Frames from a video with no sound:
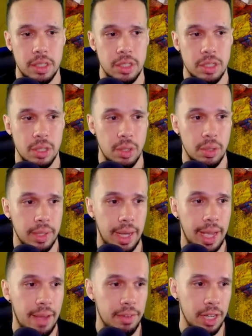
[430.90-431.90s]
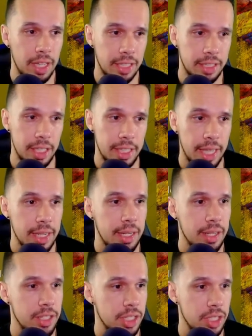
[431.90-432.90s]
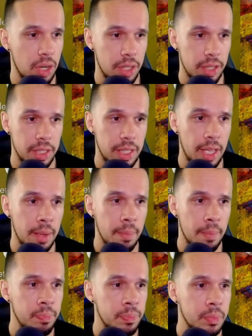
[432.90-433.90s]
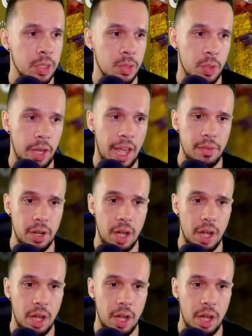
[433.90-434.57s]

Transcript: So I haven't unlocked it yet. I just started the game. This is where you have your